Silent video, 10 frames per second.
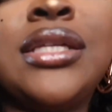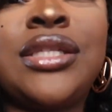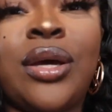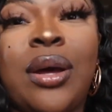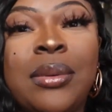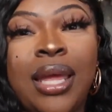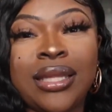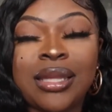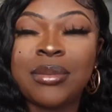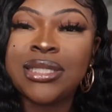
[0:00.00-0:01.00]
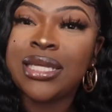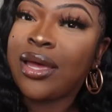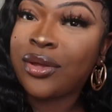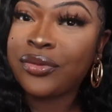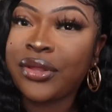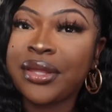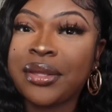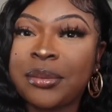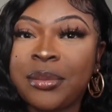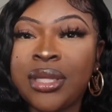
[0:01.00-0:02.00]
So I'm like, let me tell
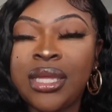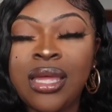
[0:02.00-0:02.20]
them.